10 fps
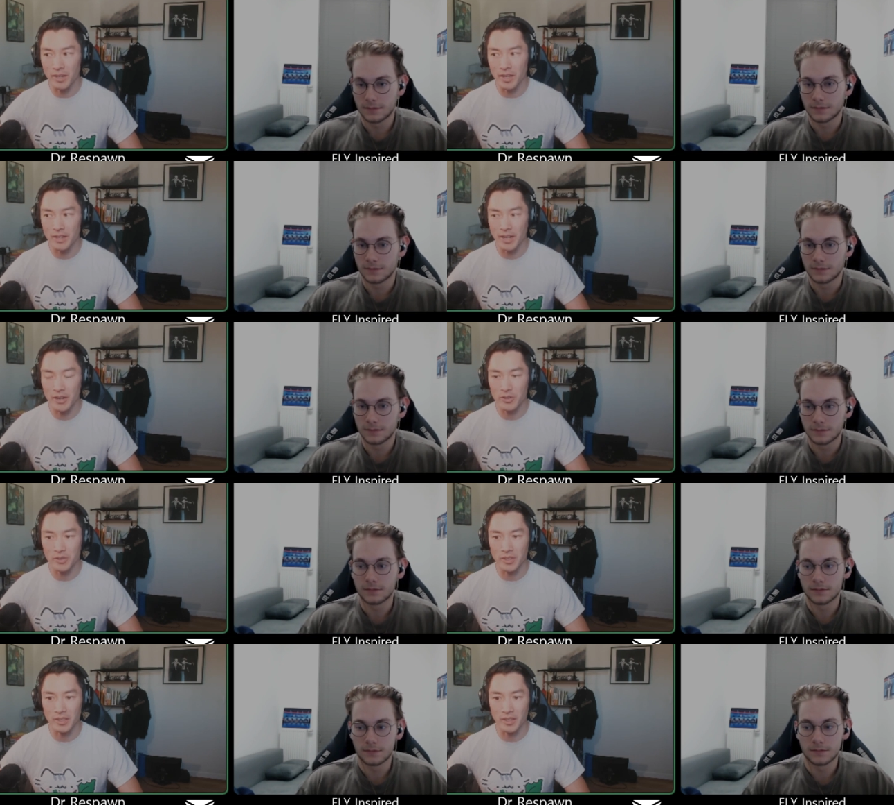Speaker 1: and now you're
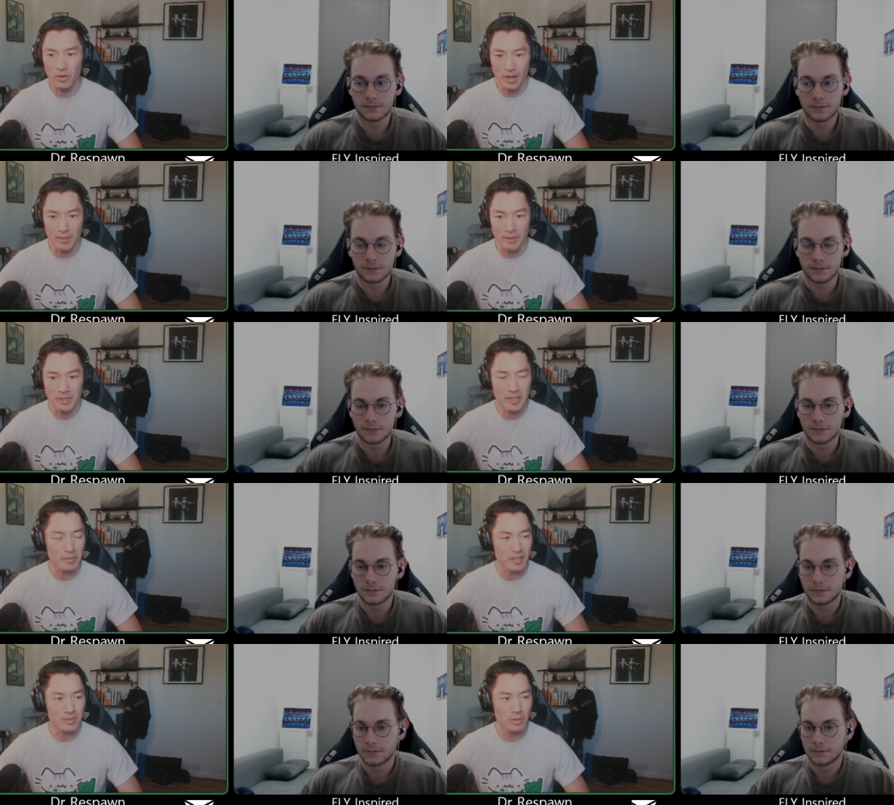thinking okay I'm
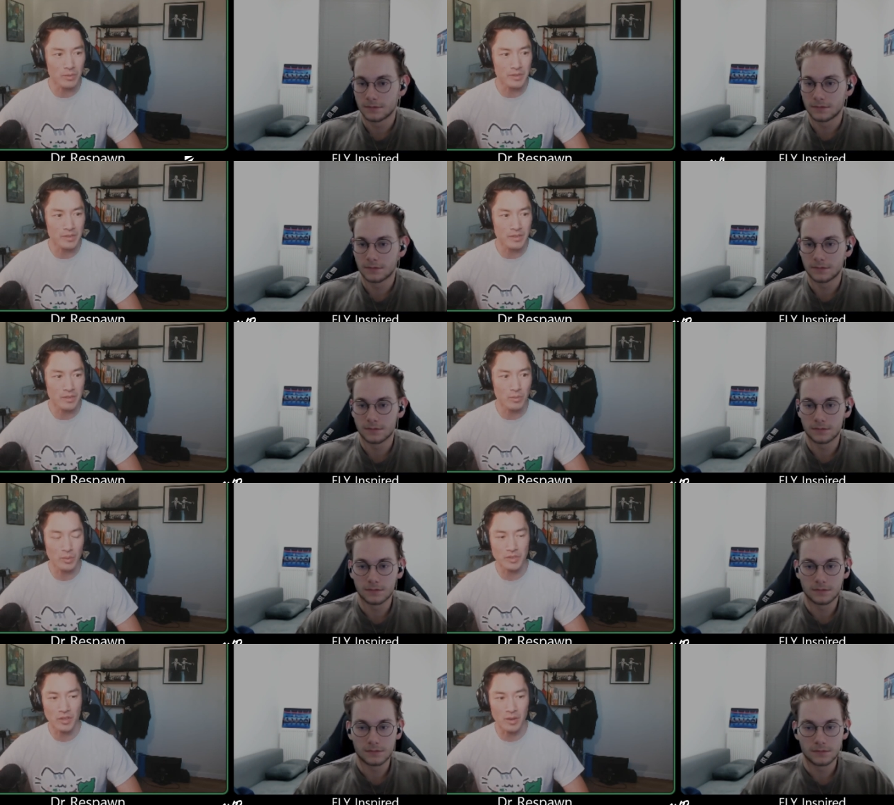teamless. What was
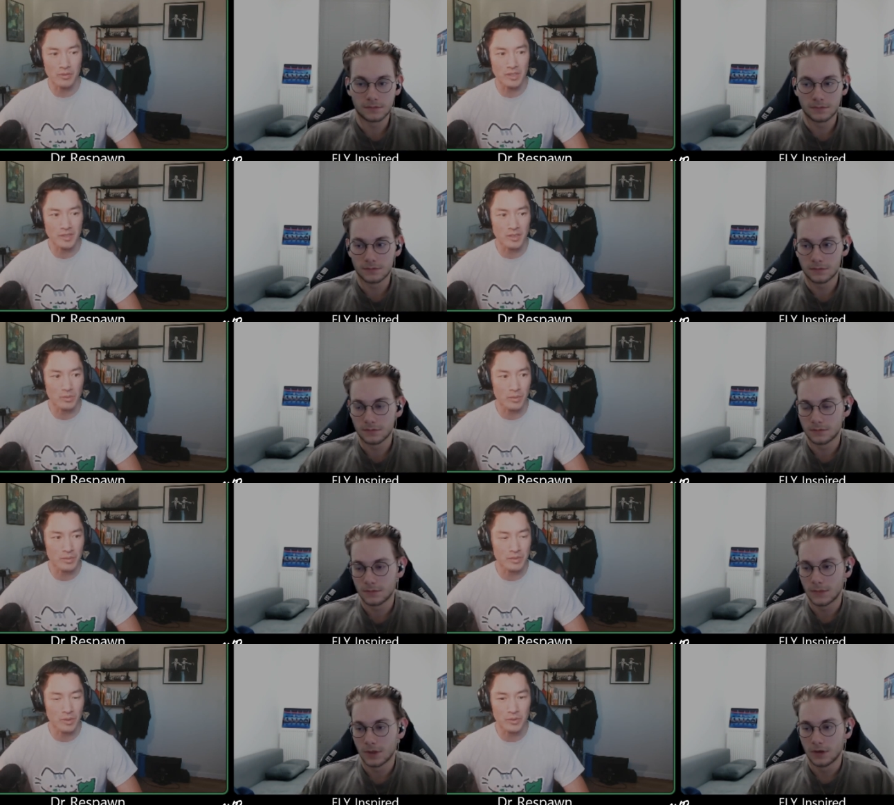what was the thought process? What
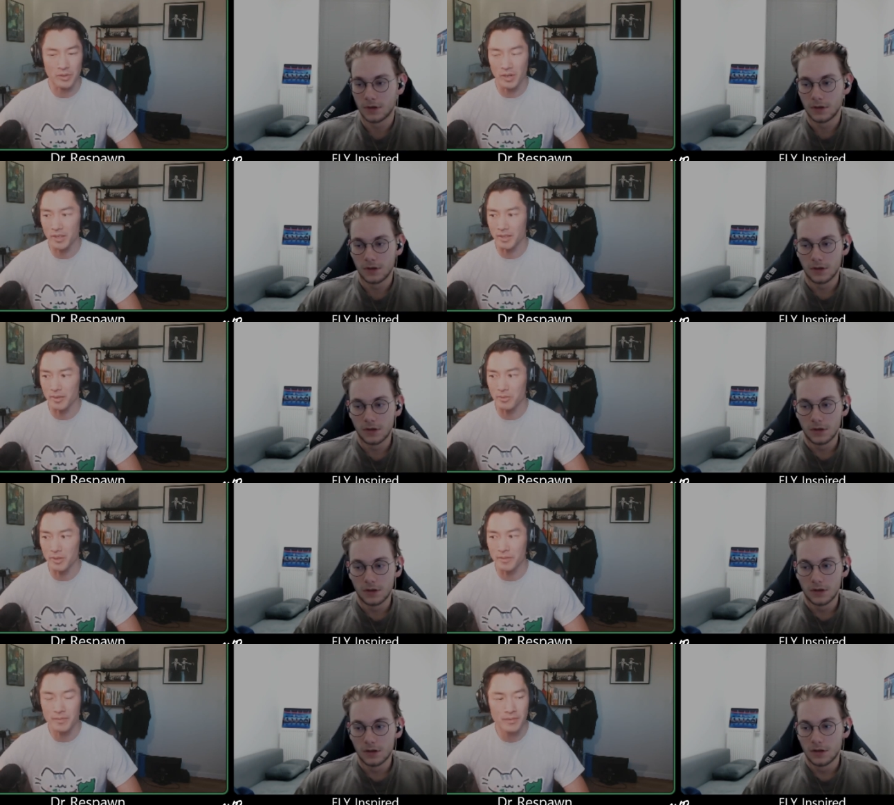was going through your head at that
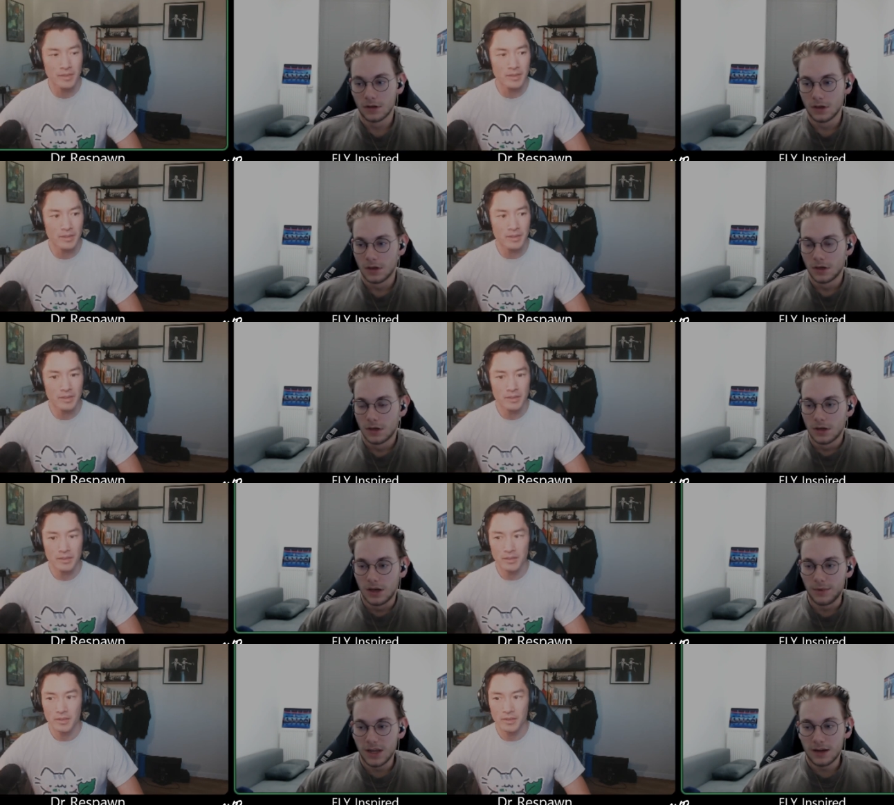point?
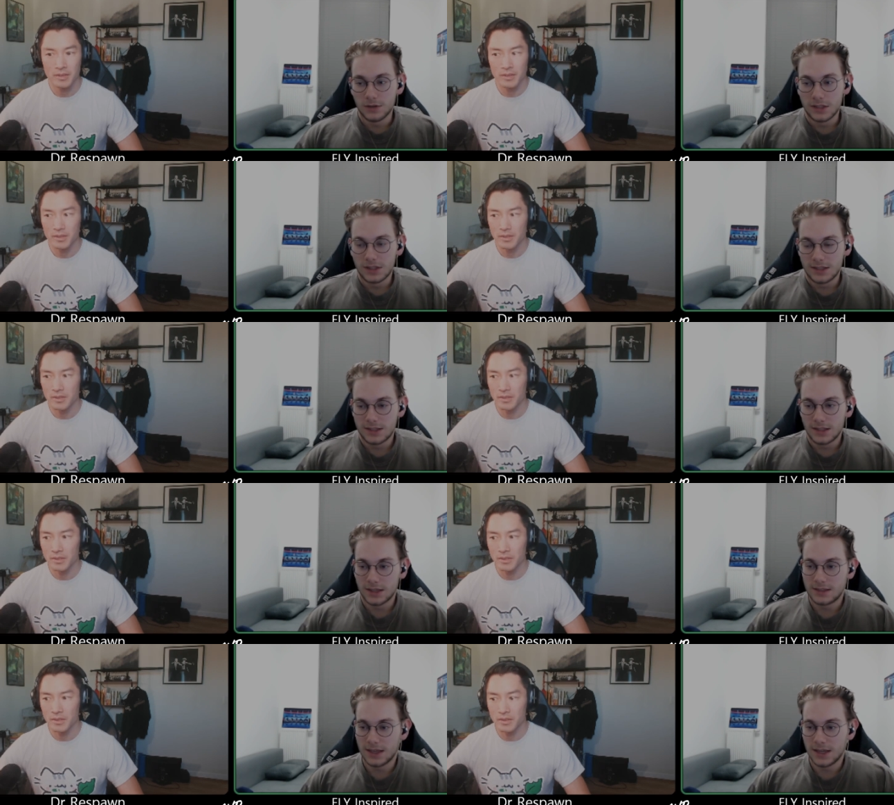
Speaker 2: I mean, I was uh,
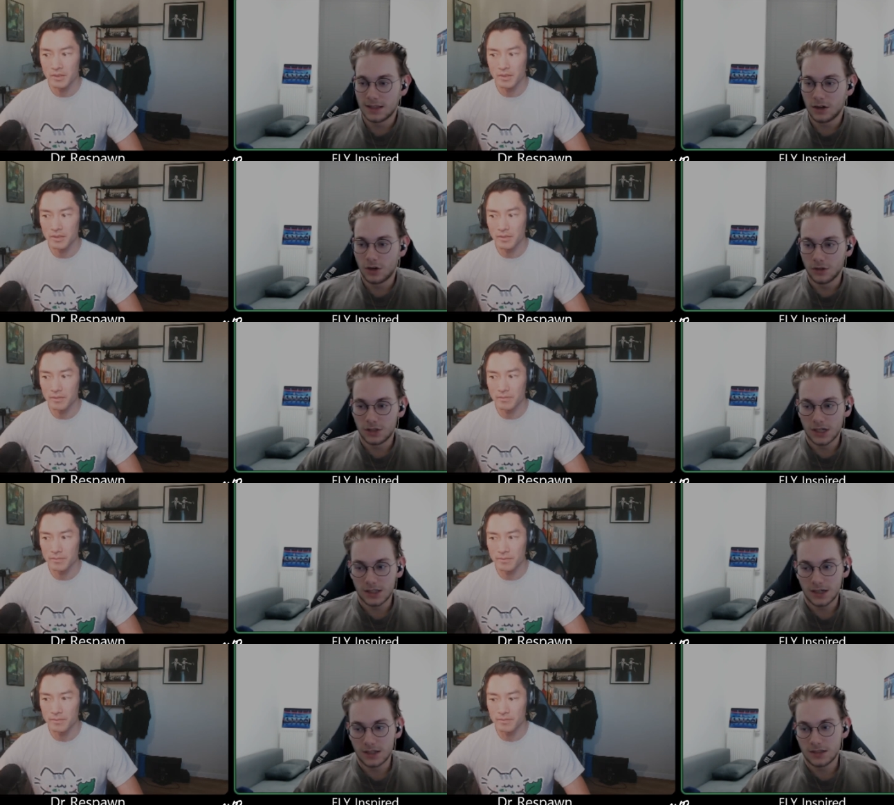still under
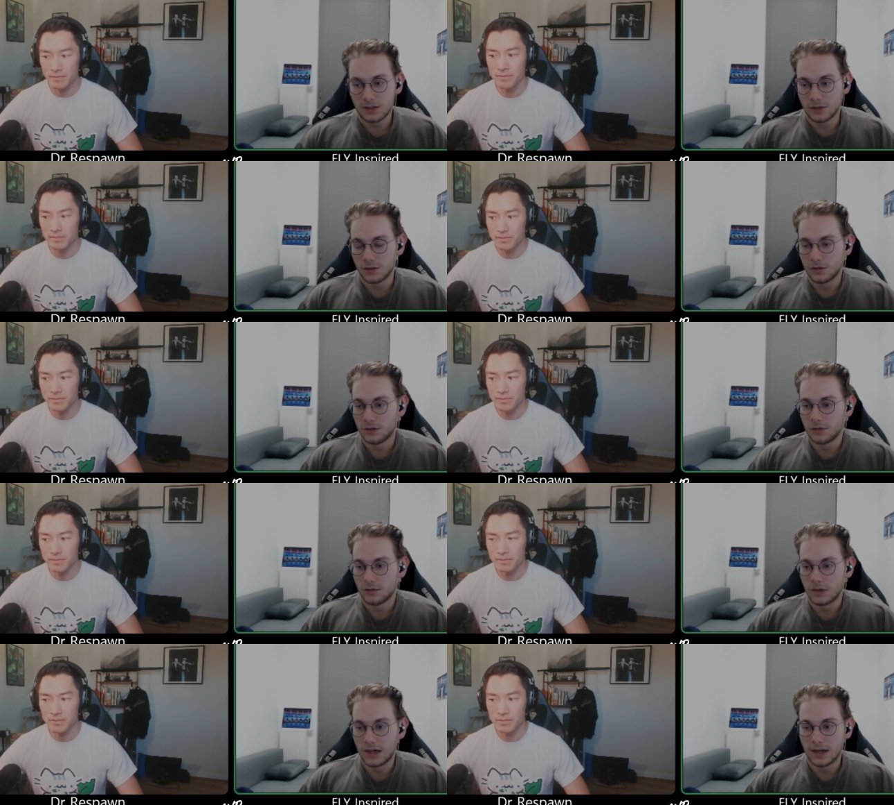contract, right?
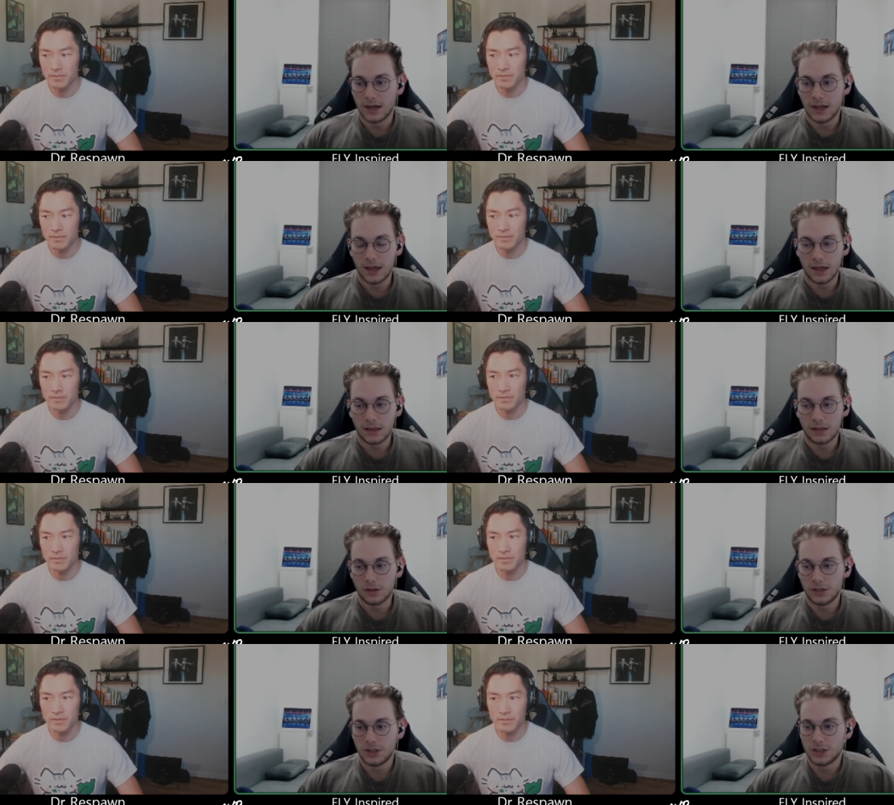So I, I
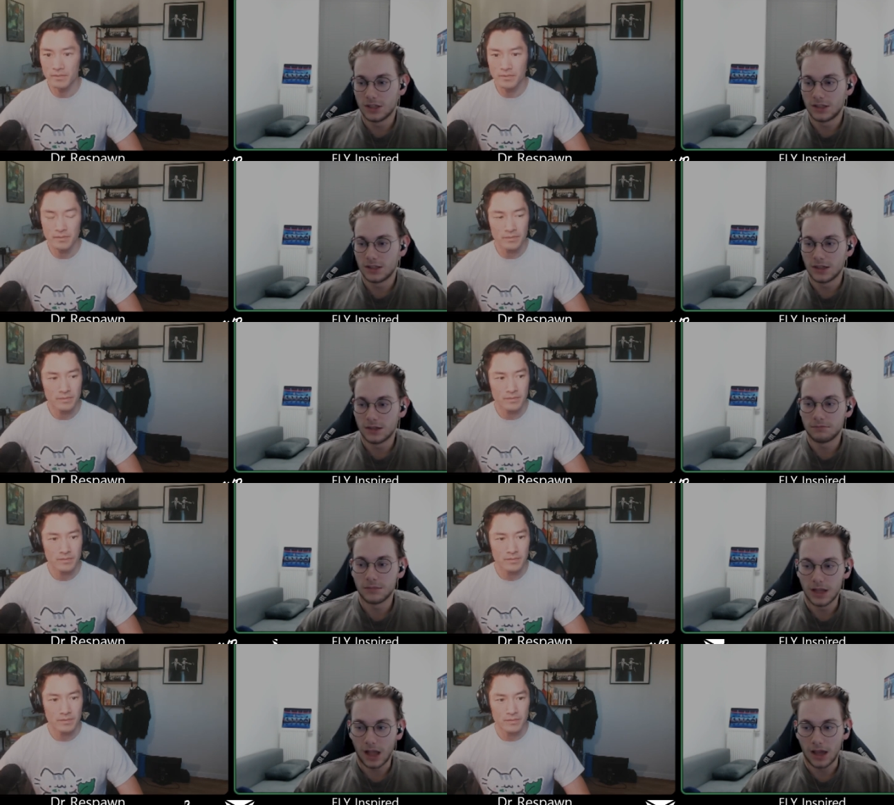told Digi that
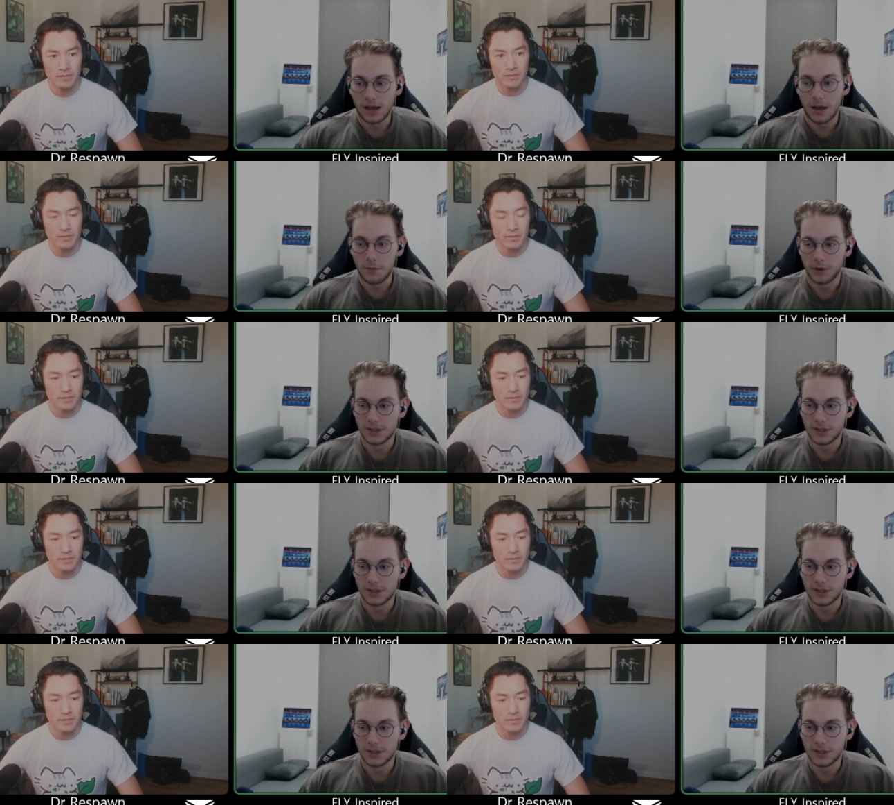uh, I'm gonna